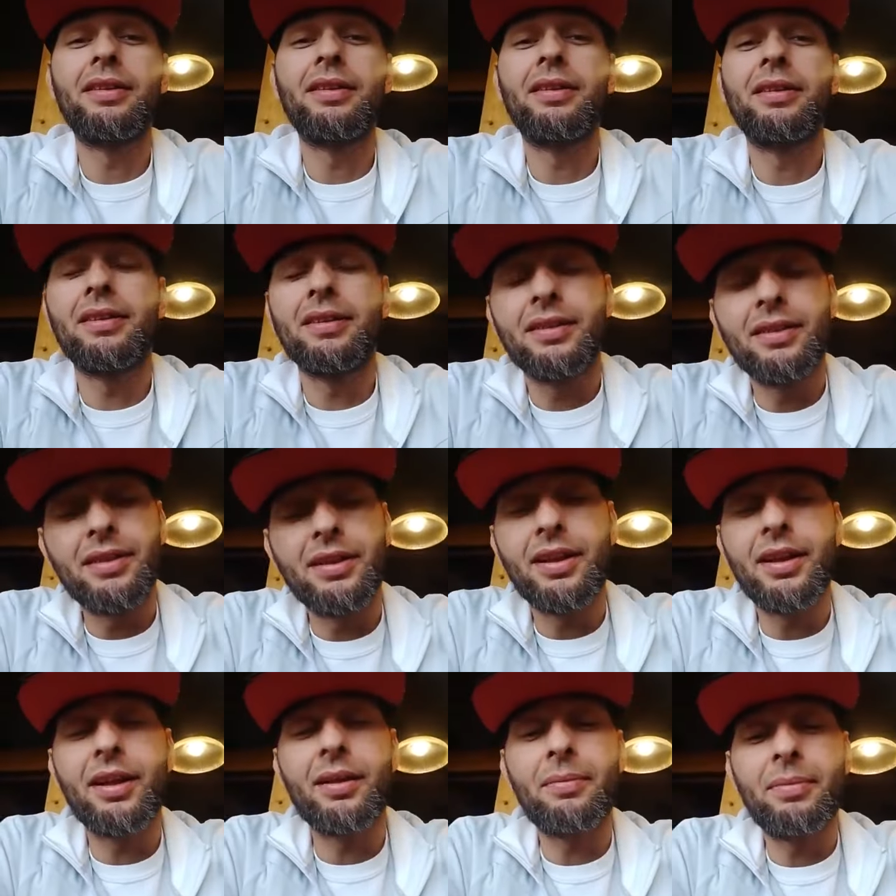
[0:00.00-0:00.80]

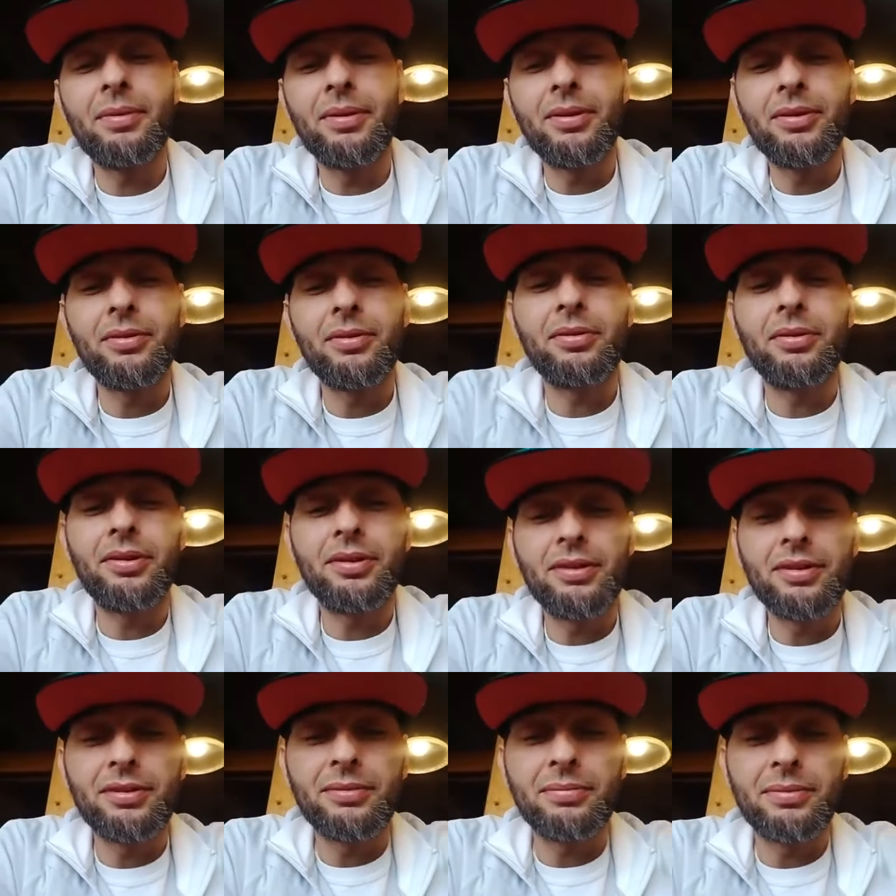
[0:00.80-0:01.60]
Yeah, I've been doing
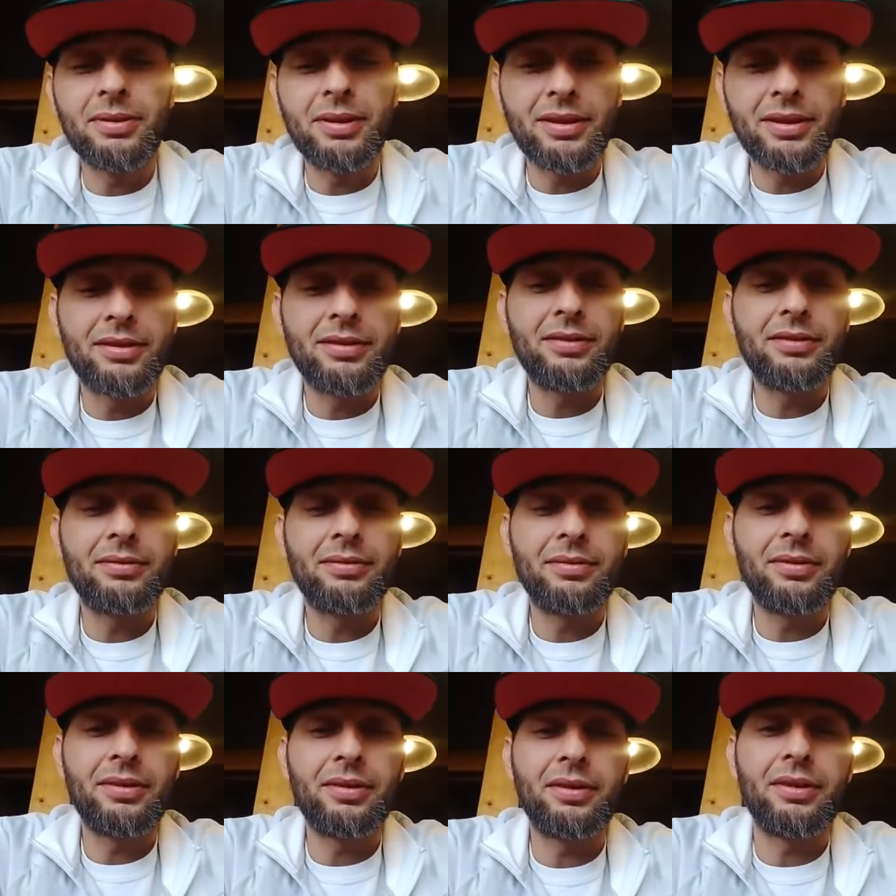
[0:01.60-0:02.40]
good, man.
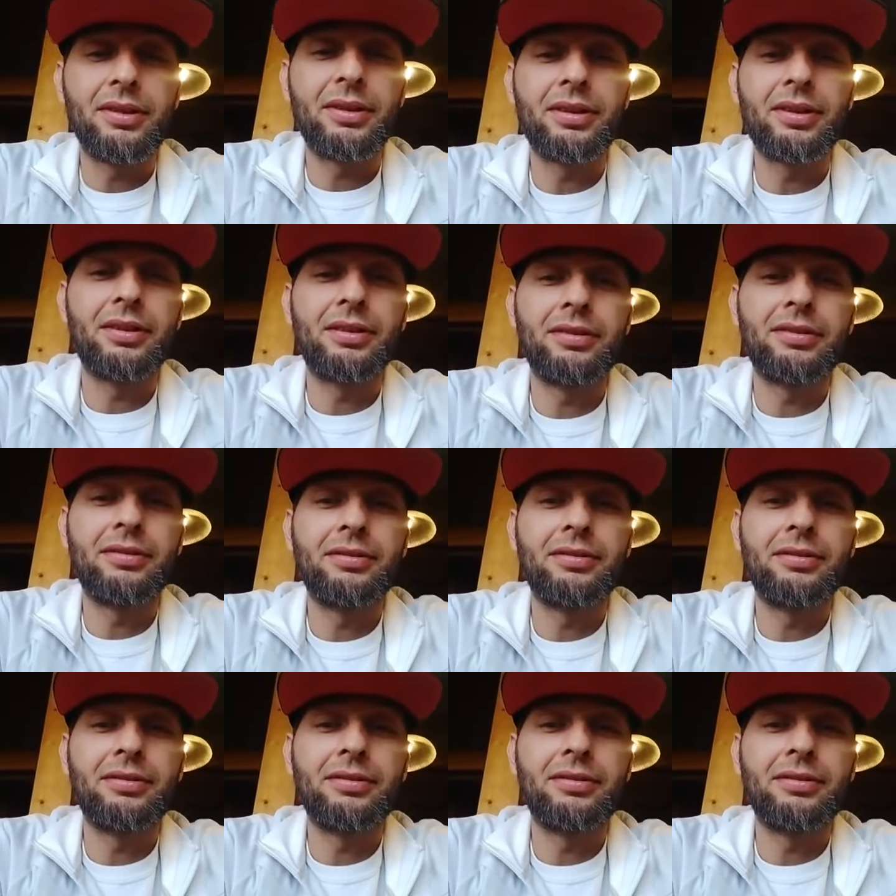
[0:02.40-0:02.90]
Real good.